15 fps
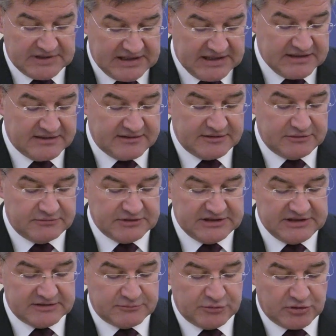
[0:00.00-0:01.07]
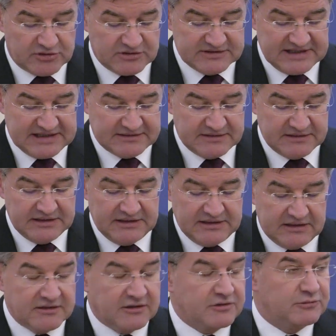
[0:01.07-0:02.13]
And you will hear more on that,
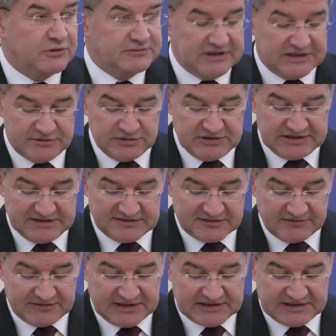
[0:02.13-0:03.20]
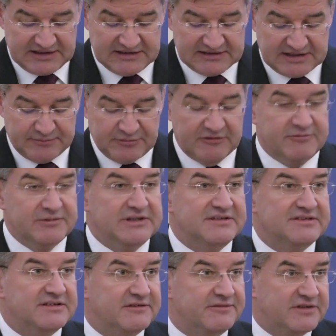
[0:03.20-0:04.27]
on what we are doing in Slovakia in a couple of
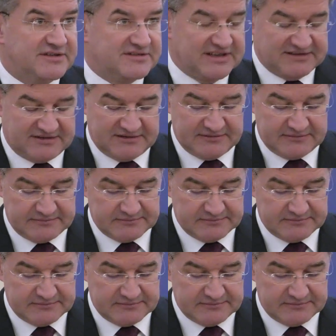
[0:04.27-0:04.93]
minutes in the first session.